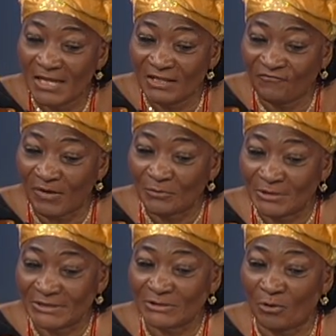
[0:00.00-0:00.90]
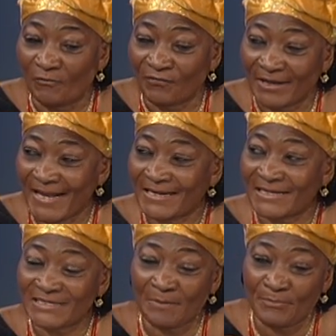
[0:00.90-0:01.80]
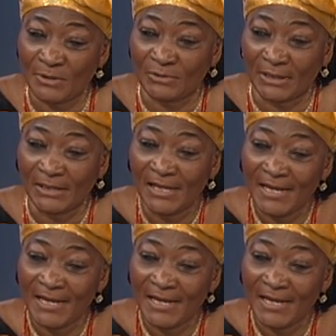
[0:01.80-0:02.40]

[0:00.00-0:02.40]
the foundations of character building,